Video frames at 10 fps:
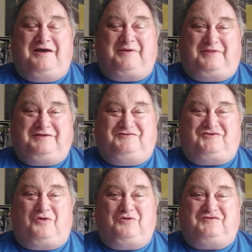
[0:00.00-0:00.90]
I think
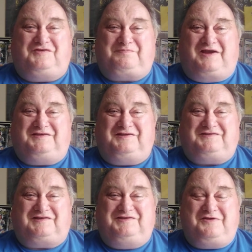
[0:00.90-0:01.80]
George is basically
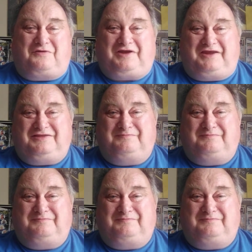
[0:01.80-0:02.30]
just knocking